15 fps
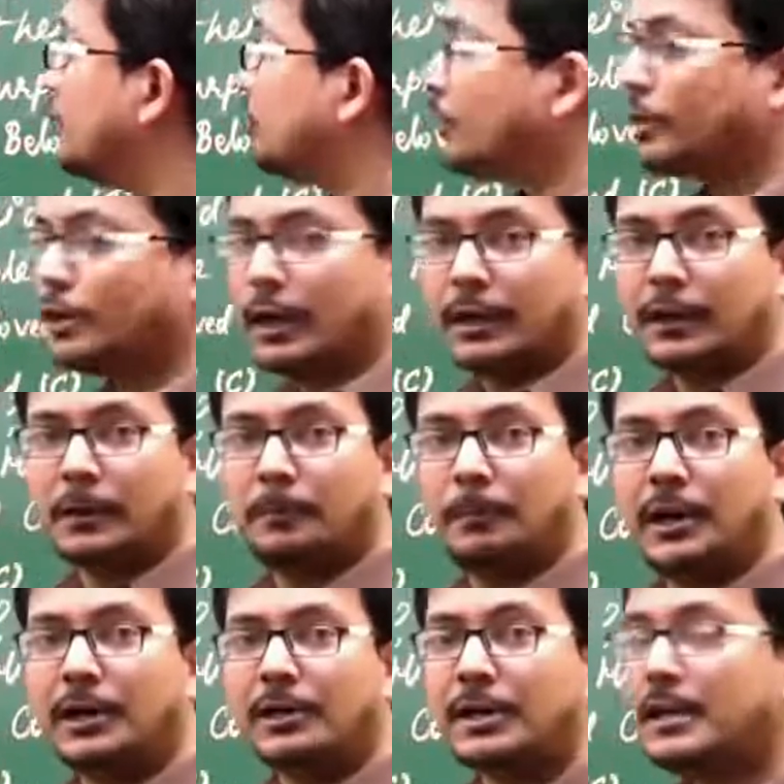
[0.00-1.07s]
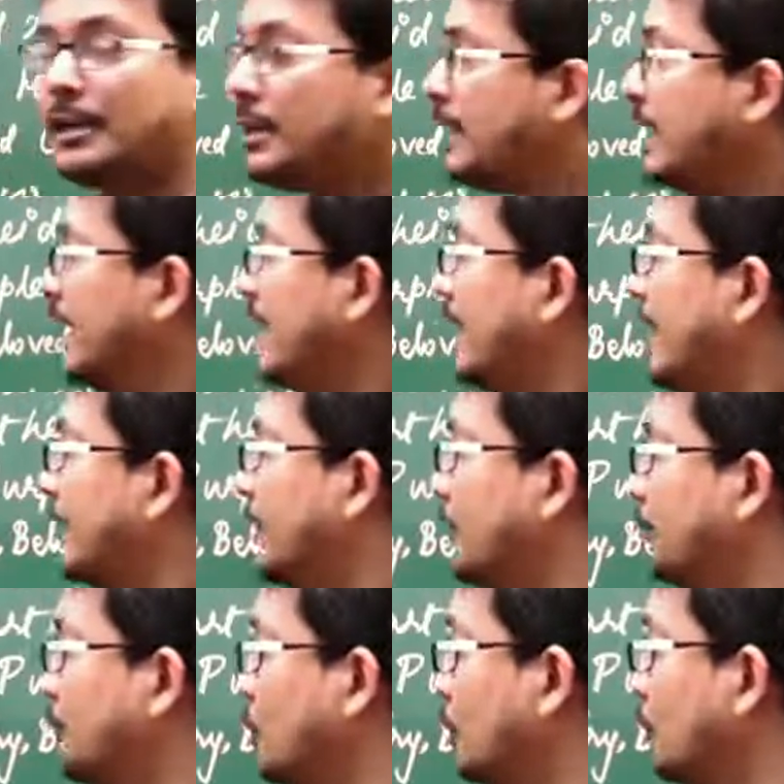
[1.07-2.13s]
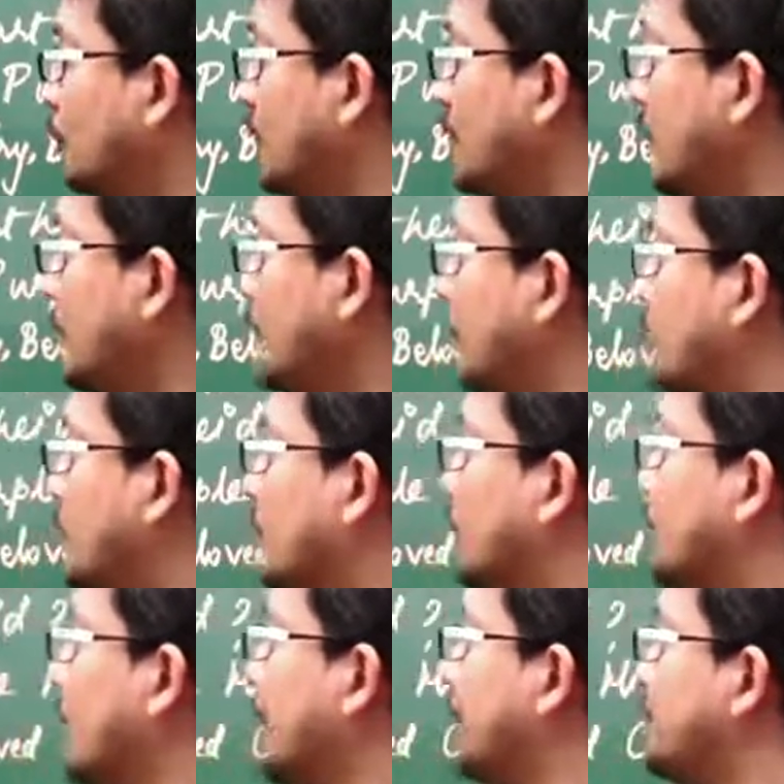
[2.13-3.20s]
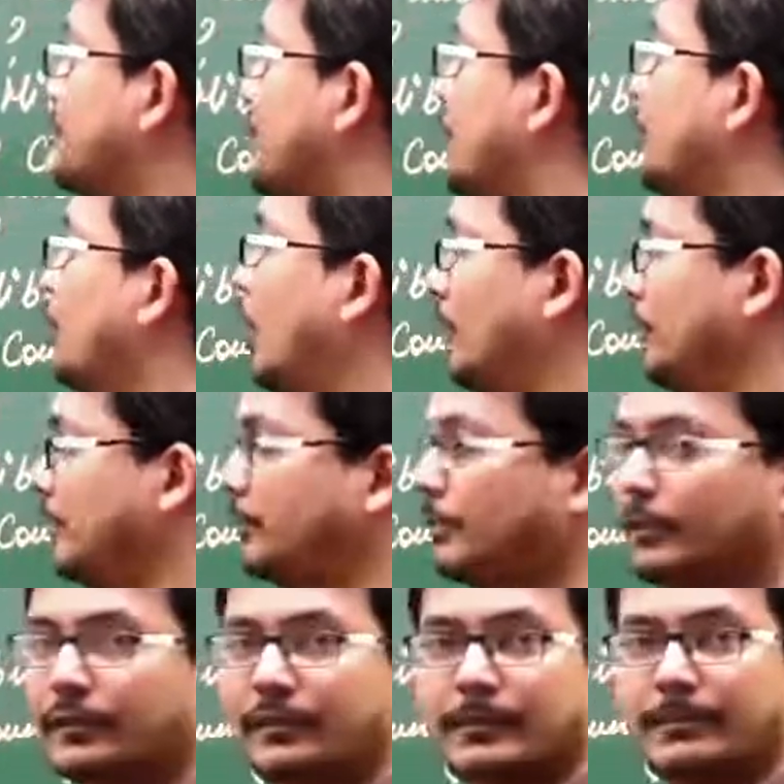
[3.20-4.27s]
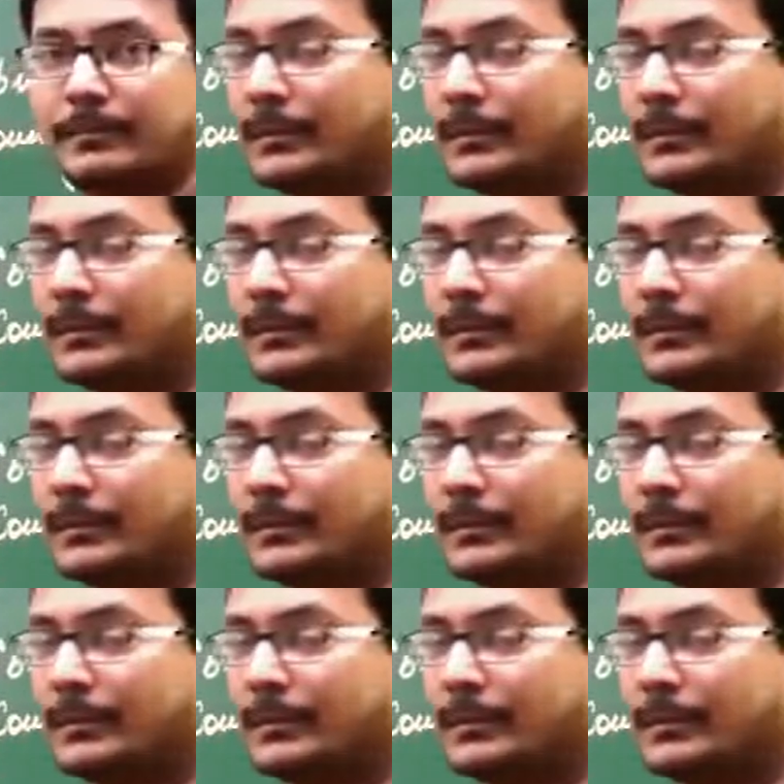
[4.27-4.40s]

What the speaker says: The Garden Party, and the fourth one is The Celestial Omnibus.